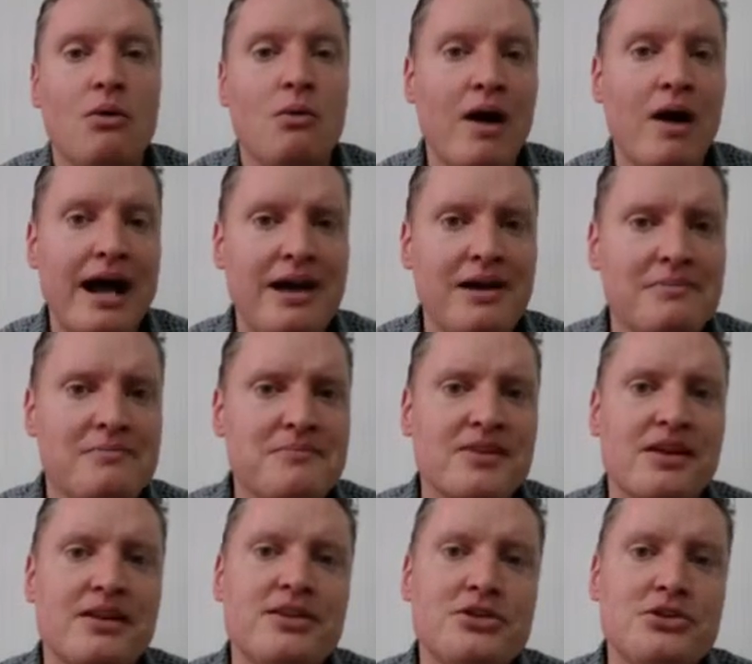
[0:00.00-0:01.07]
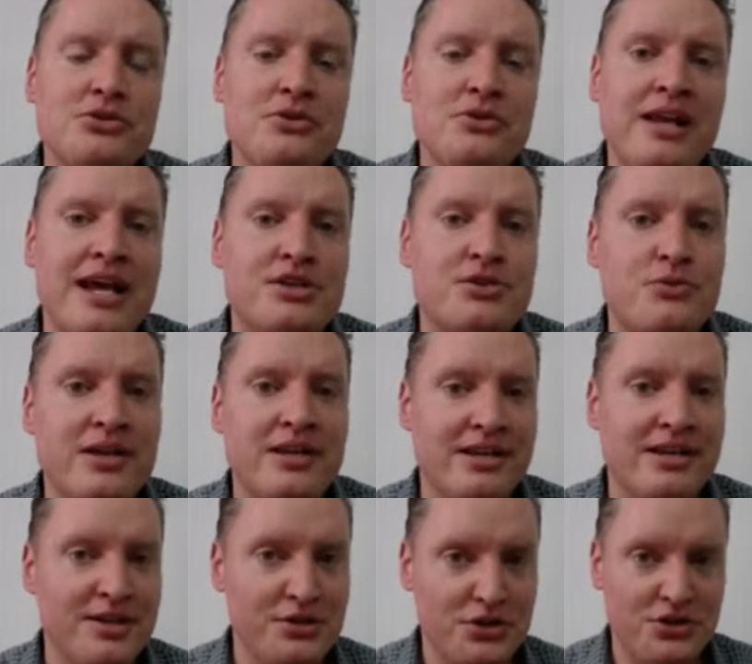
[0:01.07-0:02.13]
Why? The student has
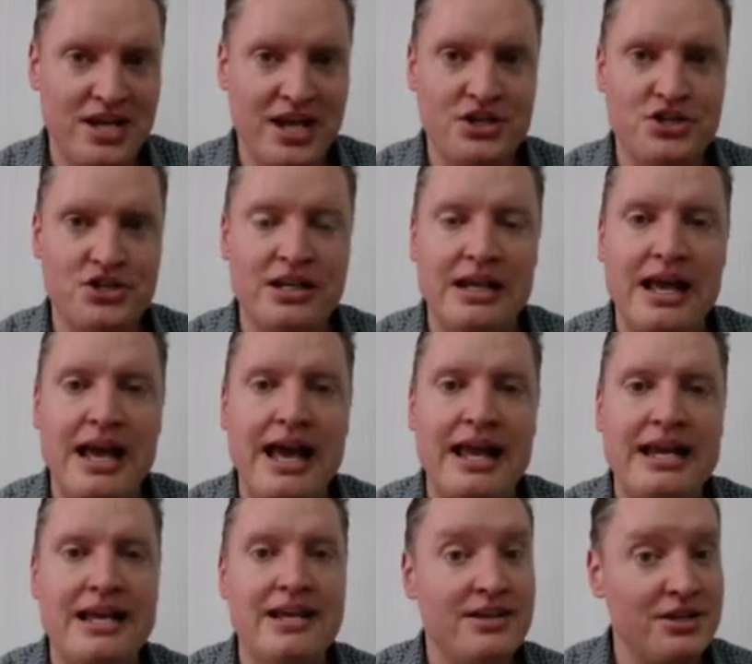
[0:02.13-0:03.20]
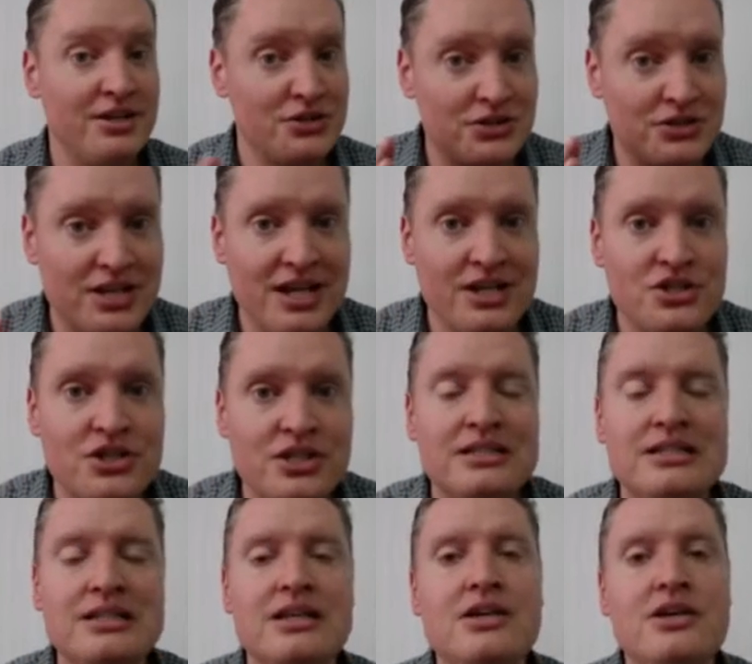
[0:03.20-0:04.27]
written a dissertation, and in a
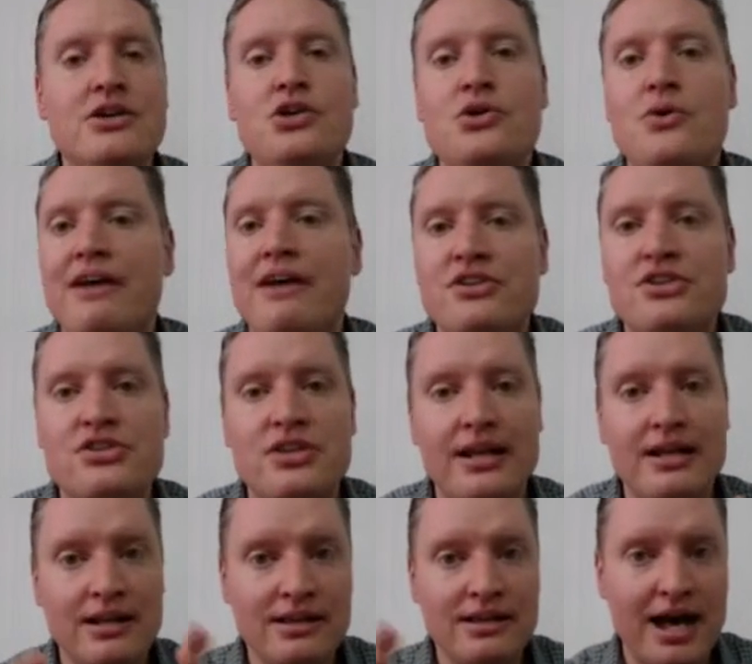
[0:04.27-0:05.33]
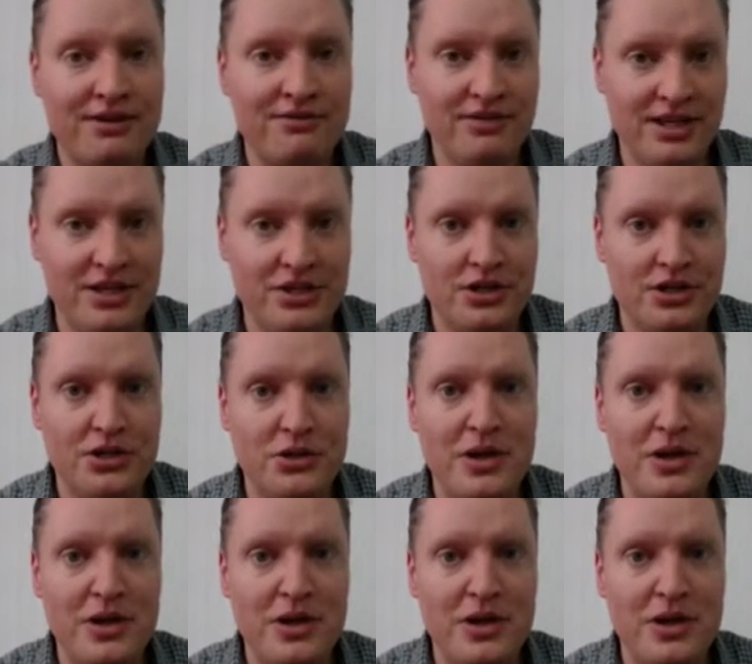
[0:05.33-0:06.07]
dissertation, you have to cite a lot of literature.